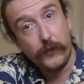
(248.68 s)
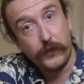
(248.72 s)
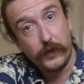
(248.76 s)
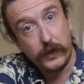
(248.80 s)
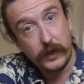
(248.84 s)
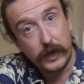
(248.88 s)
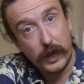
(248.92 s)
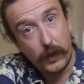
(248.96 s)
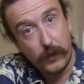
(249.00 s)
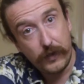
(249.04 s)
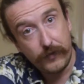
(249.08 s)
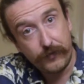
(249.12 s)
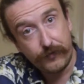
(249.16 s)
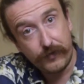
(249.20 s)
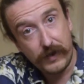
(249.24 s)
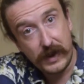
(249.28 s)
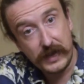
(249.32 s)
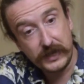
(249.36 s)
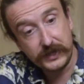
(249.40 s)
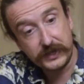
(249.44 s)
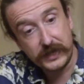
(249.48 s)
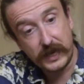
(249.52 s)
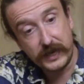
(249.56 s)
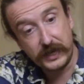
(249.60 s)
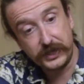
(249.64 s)
the lower
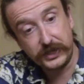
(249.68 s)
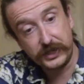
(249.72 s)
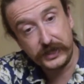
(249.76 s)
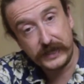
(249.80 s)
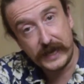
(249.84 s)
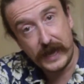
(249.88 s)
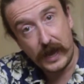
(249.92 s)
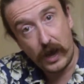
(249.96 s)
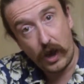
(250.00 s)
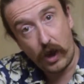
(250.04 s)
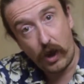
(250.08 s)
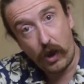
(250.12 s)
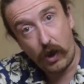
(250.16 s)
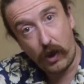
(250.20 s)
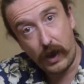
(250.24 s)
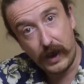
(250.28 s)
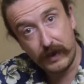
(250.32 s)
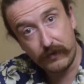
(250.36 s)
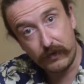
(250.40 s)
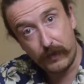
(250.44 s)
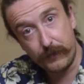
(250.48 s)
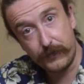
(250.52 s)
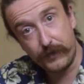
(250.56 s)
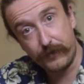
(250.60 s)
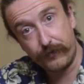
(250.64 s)
frets, and as you get
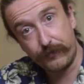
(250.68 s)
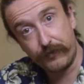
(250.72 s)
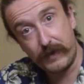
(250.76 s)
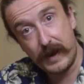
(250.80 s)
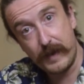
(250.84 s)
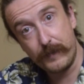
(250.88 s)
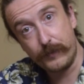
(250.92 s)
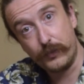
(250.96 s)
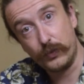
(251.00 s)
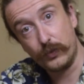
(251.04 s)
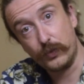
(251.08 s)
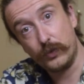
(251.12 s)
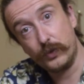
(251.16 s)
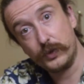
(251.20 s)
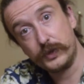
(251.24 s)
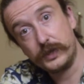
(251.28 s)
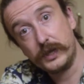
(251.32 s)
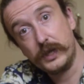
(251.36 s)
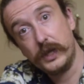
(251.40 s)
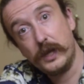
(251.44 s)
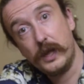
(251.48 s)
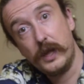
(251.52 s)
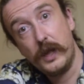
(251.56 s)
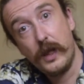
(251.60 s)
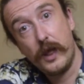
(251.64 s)
higher up the fretboard
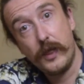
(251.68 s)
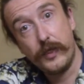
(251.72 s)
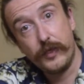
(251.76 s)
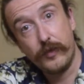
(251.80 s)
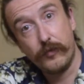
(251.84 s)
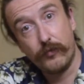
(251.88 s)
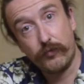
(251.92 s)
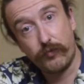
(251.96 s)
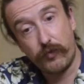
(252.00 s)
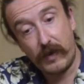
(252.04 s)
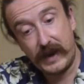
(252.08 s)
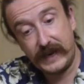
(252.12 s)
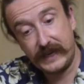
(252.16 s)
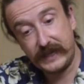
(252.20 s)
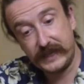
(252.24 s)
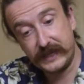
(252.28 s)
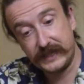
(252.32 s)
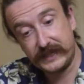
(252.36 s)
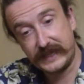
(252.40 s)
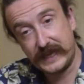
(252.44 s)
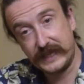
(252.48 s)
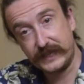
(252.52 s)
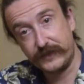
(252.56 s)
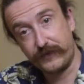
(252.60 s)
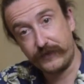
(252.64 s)
the radius gets